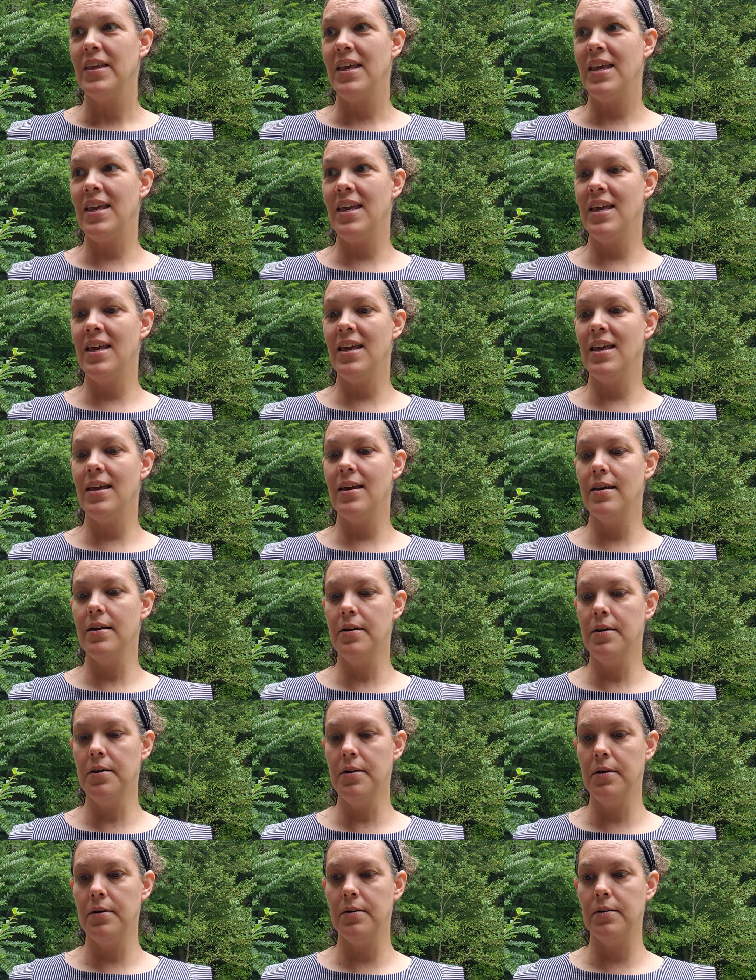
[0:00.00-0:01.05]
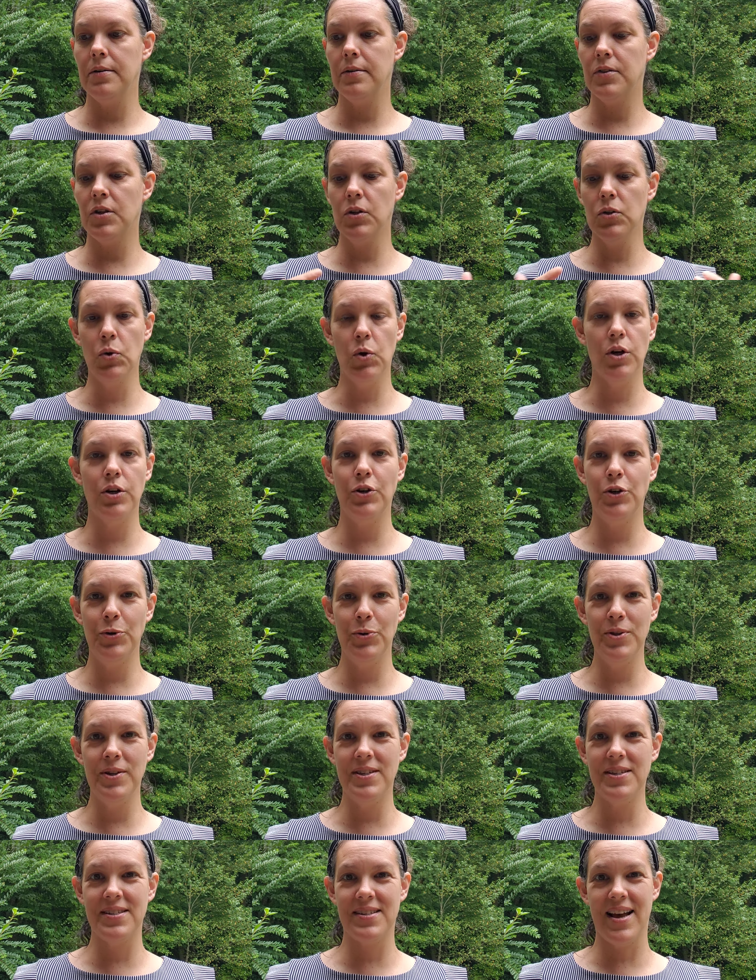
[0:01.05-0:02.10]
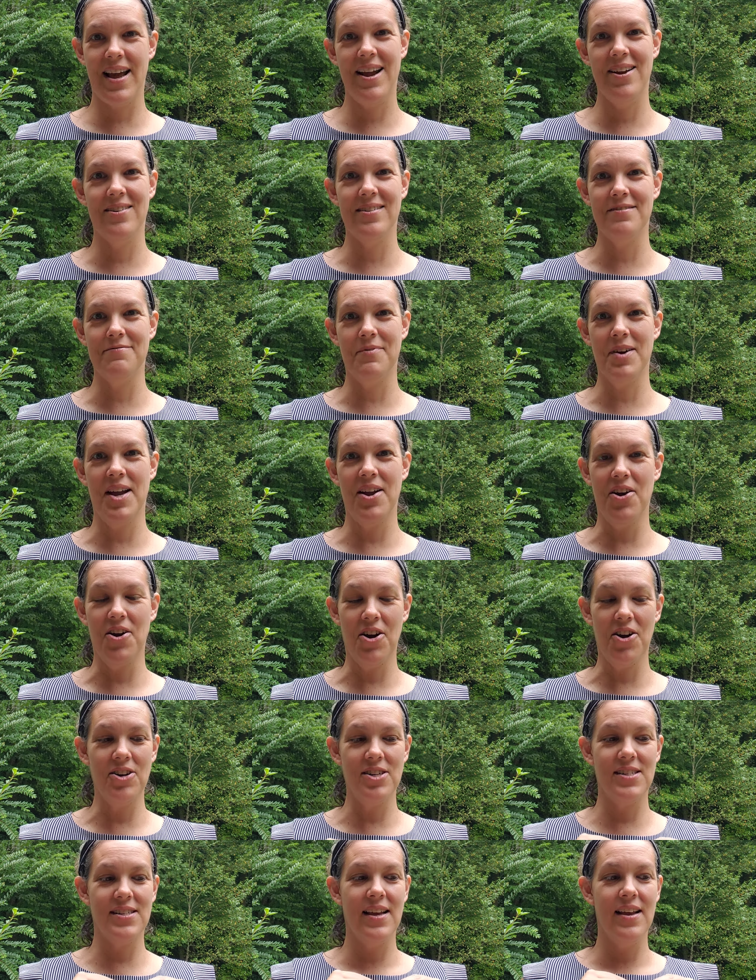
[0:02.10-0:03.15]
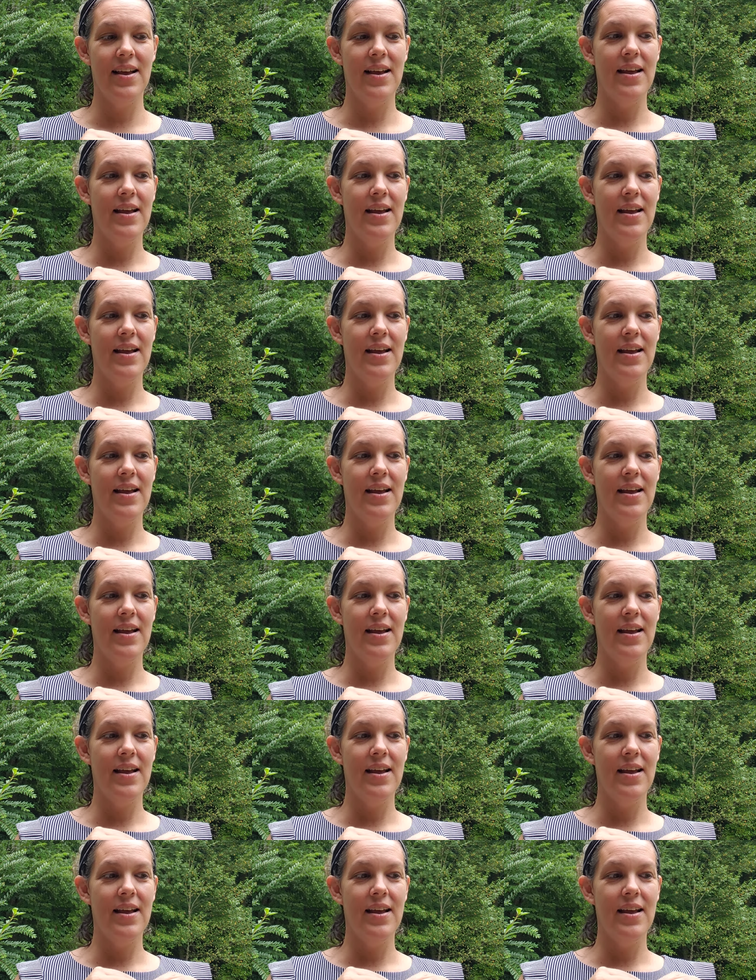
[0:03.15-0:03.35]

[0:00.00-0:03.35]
he the Lord knew the desire of my heart.